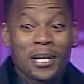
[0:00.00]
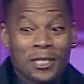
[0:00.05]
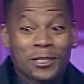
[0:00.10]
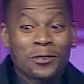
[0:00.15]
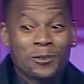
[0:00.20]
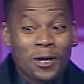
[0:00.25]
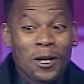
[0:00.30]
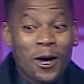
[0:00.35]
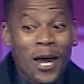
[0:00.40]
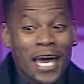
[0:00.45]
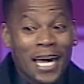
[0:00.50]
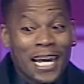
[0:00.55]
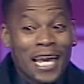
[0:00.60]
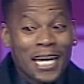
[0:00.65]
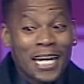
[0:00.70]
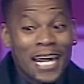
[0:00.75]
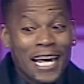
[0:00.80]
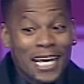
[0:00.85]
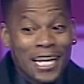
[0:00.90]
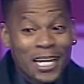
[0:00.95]
too. Don't act like
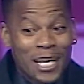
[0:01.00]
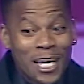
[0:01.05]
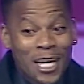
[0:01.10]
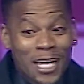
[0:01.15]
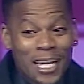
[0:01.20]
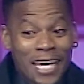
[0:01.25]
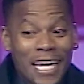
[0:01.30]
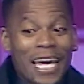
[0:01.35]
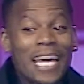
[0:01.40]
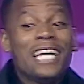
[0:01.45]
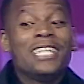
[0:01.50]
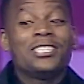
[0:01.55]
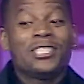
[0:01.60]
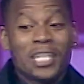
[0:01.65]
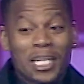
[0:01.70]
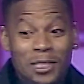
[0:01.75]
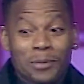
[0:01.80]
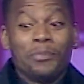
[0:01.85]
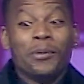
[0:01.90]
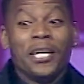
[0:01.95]
it ain't
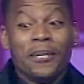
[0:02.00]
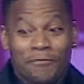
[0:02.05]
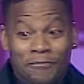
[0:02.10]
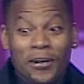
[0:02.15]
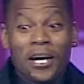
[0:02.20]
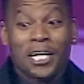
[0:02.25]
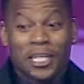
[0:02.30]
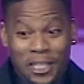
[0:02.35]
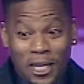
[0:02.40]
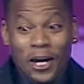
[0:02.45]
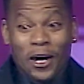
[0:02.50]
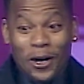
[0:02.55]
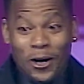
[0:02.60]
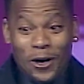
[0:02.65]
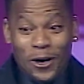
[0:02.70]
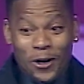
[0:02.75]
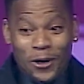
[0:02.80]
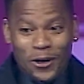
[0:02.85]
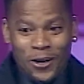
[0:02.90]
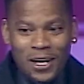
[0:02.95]
just me, fuck
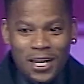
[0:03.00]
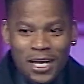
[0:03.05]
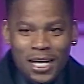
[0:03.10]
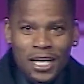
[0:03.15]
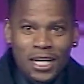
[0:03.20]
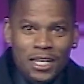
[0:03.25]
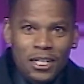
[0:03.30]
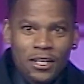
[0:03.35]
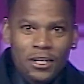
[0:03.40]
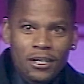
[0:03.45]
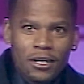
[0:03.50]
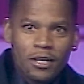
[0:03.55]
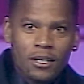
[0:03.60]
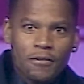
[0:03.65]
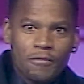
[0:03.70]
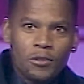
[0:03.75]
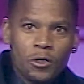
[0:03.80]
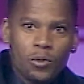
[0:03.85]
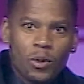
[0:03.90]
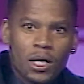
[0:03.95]
y'all. Girl, if
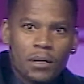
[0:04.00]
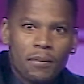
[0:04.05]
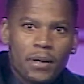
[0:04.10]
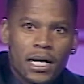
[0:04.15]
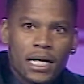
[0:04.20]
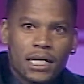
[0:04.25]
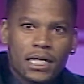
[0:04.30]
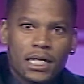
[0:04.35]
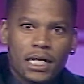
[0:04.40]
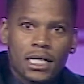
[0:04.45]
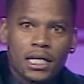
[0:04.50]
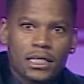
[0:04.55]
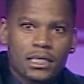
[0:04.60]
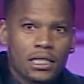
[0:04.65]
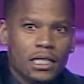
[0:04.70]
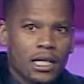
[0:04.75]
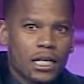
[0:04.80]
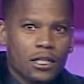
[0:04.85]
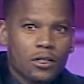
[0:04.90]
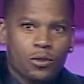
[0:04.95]
you wasn't my cousin,
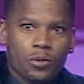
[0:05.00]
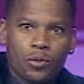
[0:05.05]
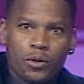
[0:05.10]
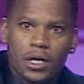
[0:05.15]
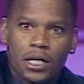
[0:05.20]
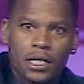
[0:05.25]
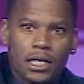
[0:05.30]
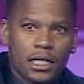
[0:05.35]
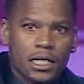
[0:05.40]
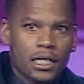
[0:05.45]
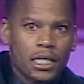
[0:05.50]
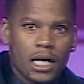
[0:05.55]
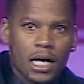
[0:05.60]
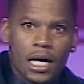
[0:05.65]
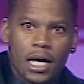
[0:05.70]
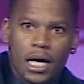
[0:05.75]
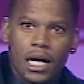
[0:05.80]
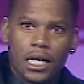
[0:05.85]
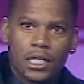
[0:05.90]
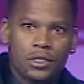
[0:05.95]
I swear to
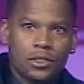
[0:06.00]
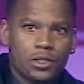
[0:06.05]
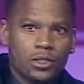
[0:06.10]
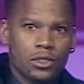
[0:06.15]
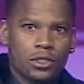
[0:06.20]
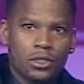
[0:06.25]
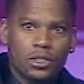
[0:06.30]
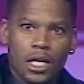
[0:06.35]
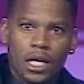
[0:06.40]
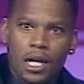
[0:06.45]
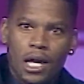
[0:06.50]
God, shit,